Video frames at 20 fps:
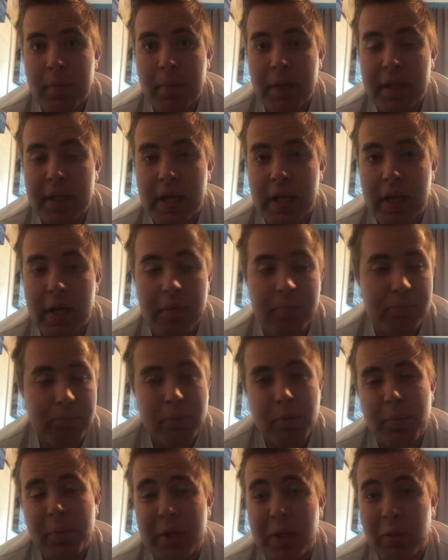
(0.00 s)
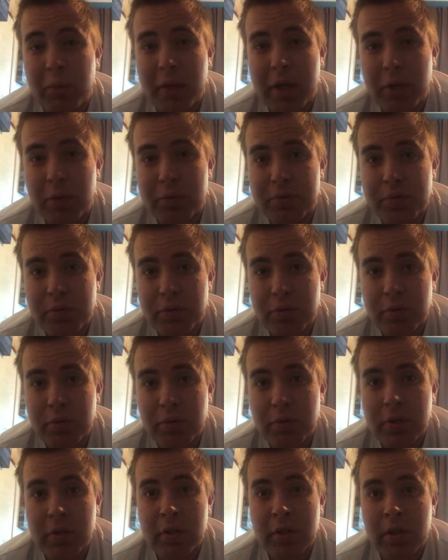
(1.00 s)
But yeah, probably 1 or 2.
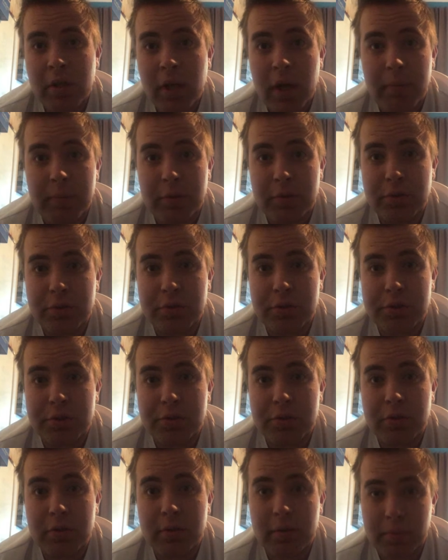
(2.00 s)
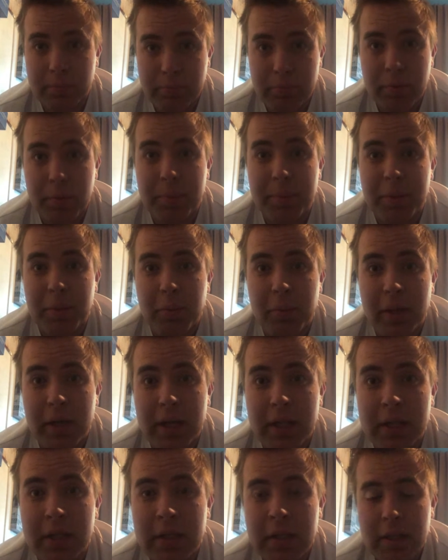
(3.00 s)
I'm not too sure. Probably
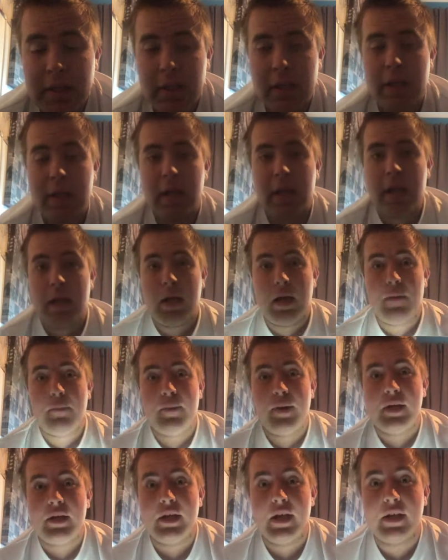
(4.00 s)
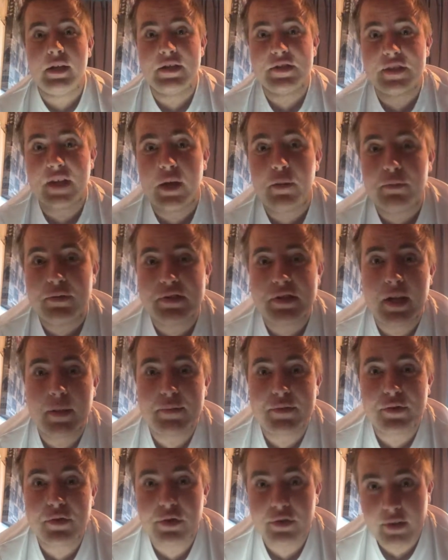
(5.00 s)
1. But yeah, this game was an
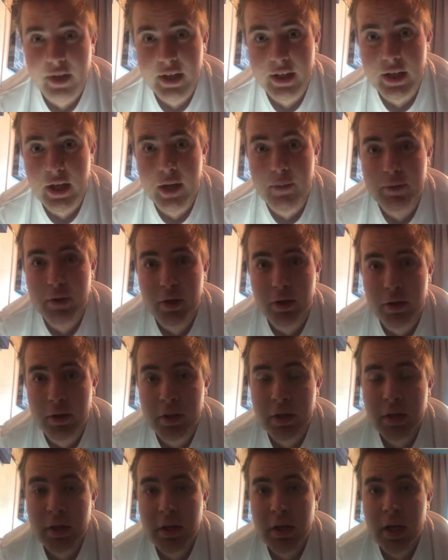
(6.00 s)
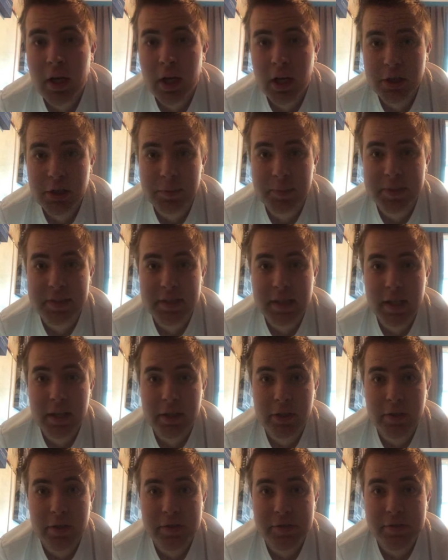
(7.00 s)
absolute great game though. 100%
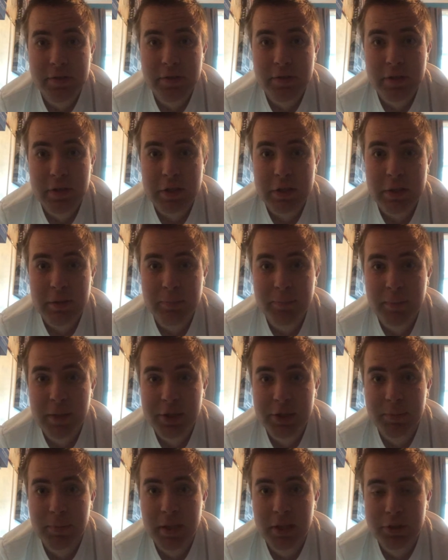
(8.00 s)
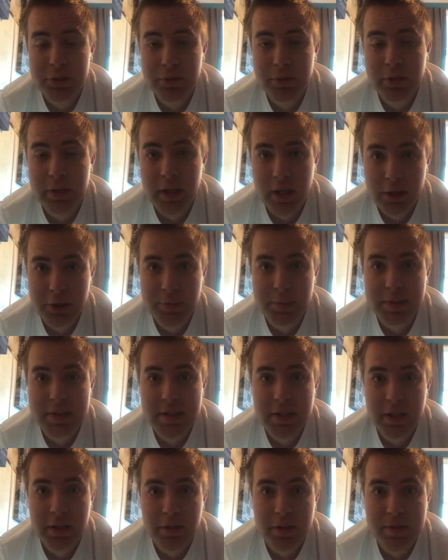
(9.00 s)
goes to Benji Marshall and
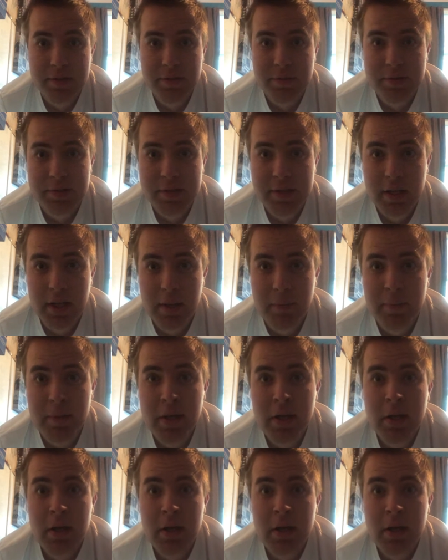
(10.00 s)
100% goes to his team.